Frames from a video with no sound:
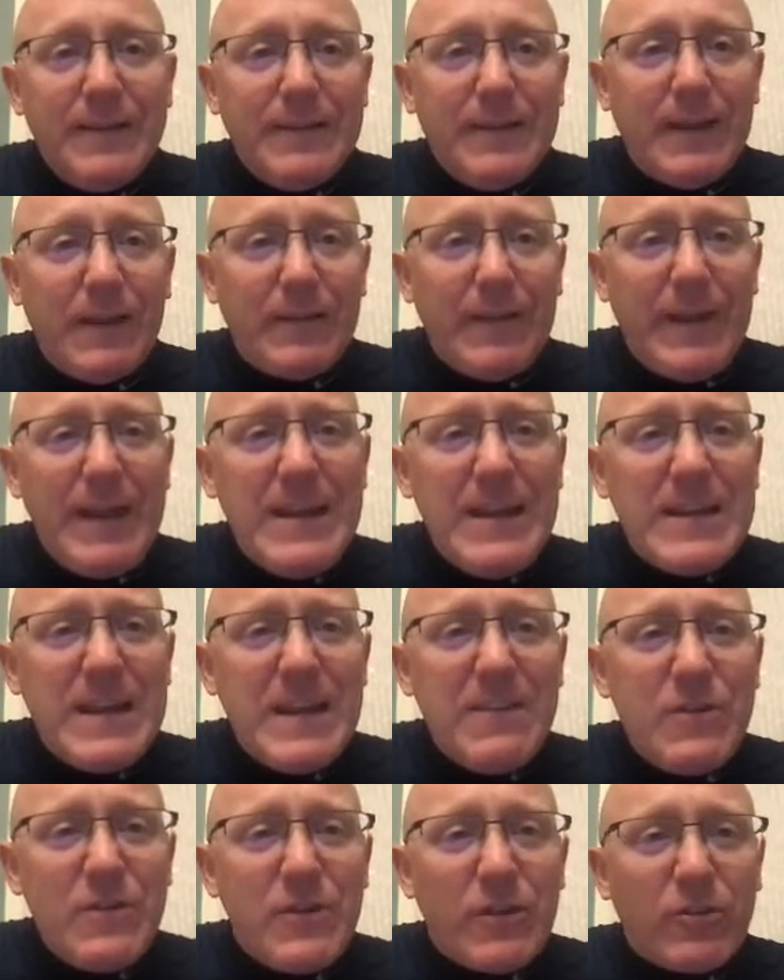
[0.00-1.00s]
Now, they
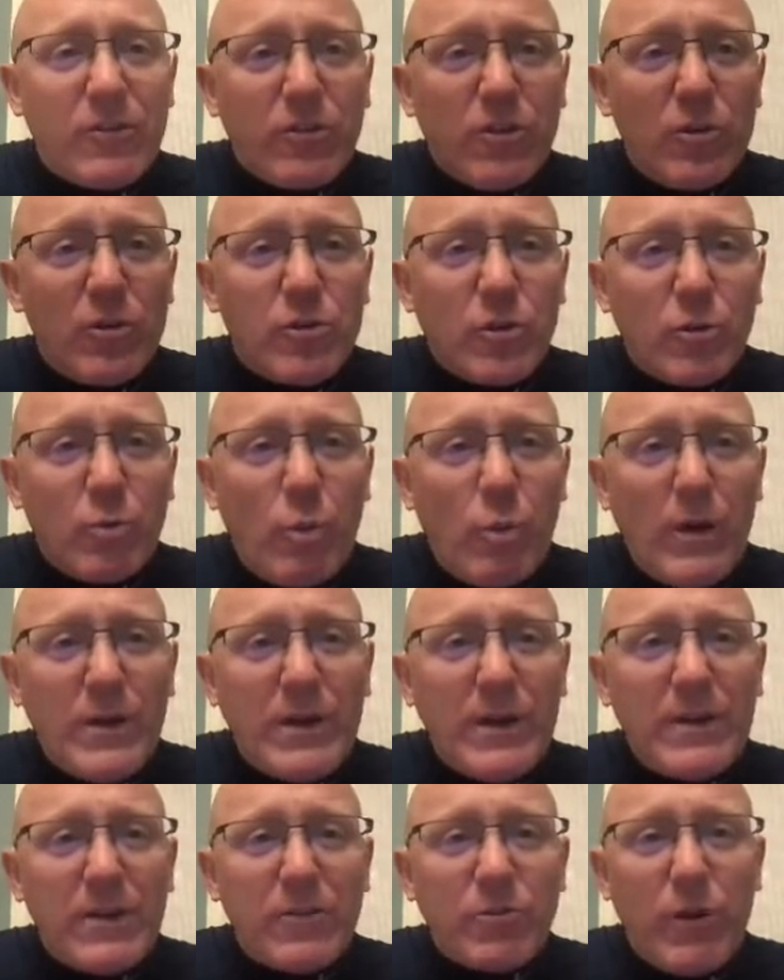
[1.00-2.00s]
give you the solution. One
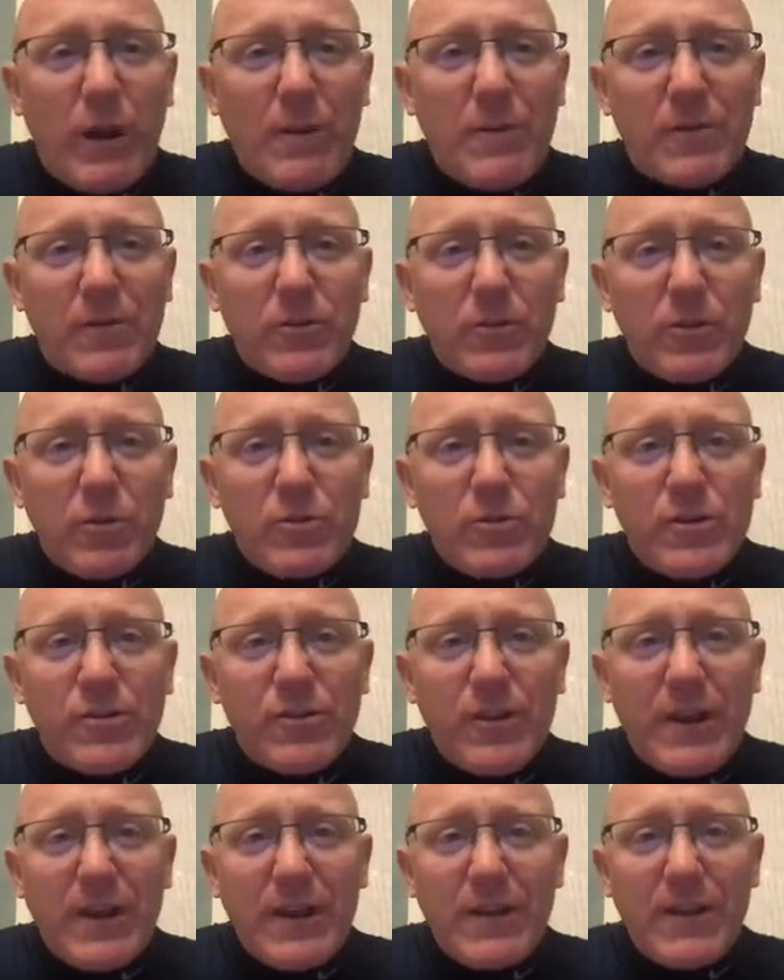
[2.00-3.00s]
can describe the solution
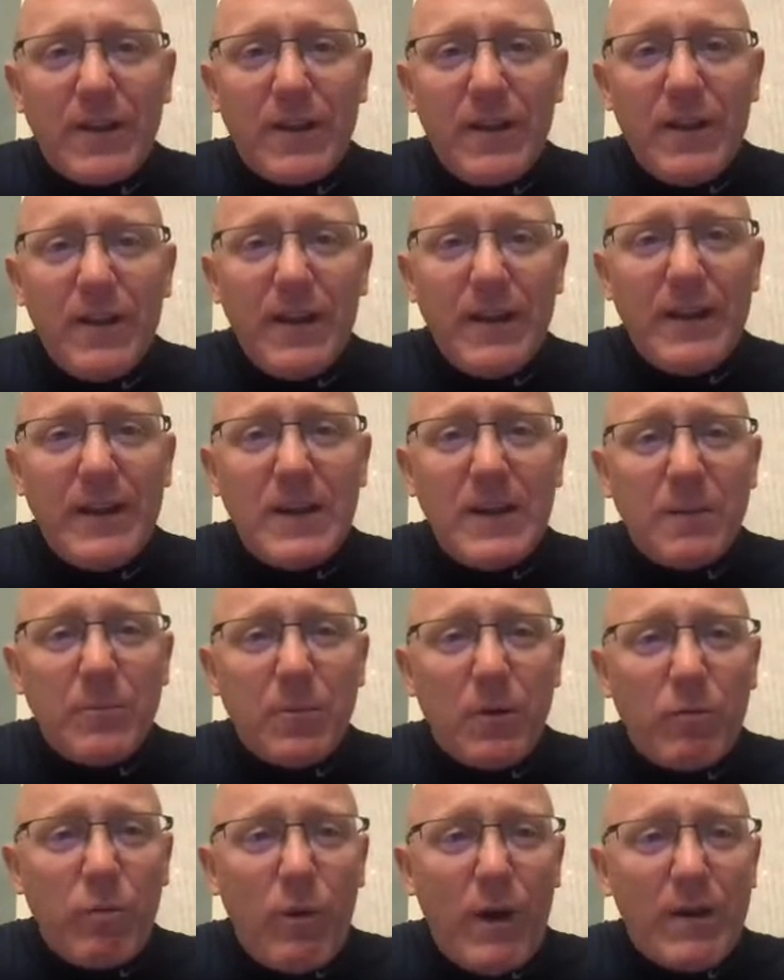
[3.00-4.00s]
set in any
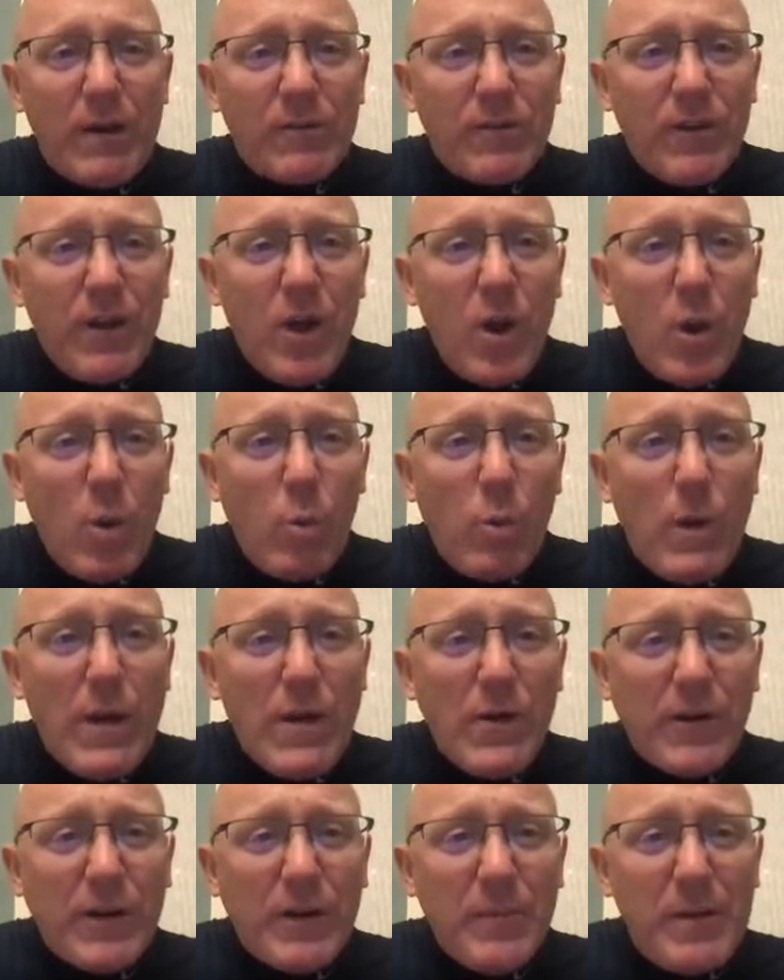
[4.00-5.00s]
number of ways.
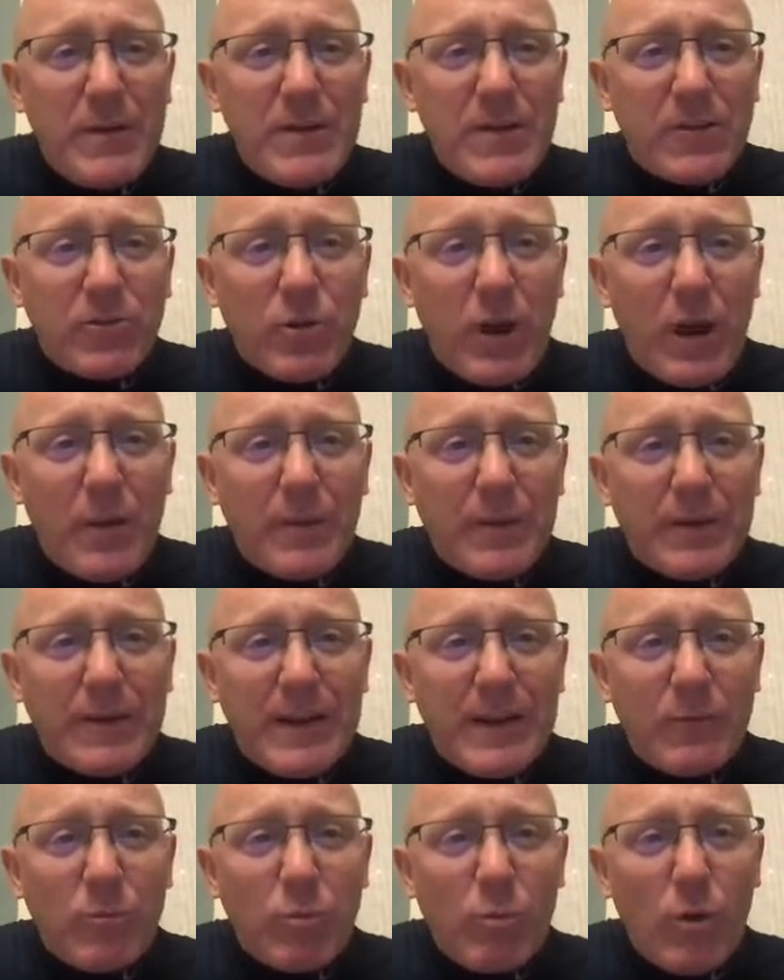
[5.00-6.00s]
We're going to be describing it
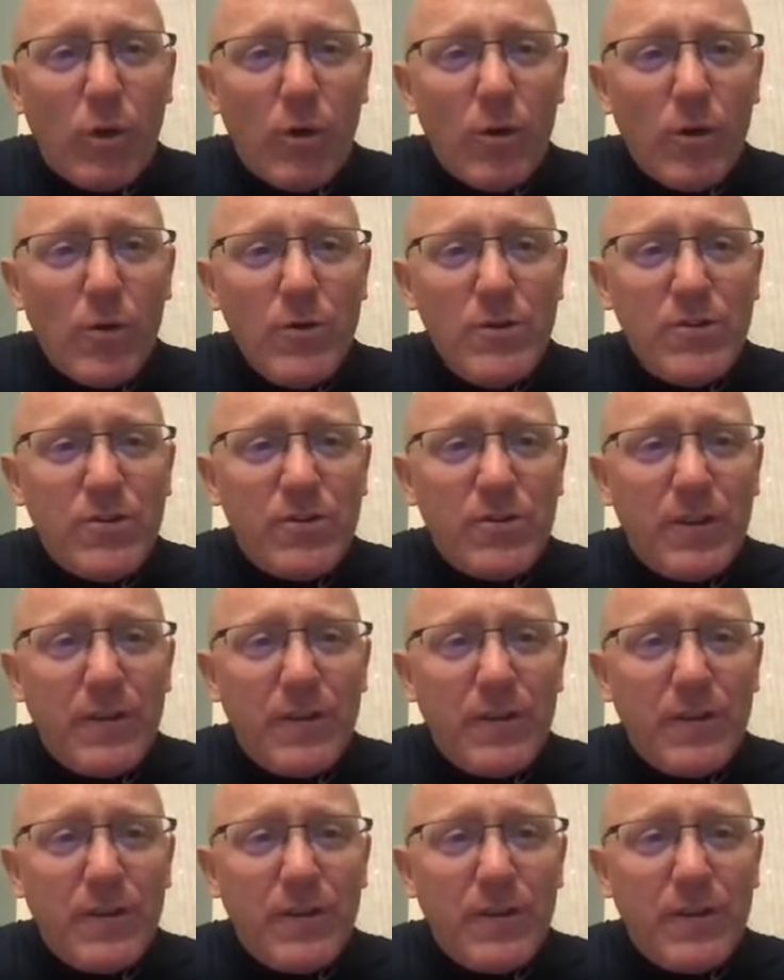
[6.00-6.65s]
in words,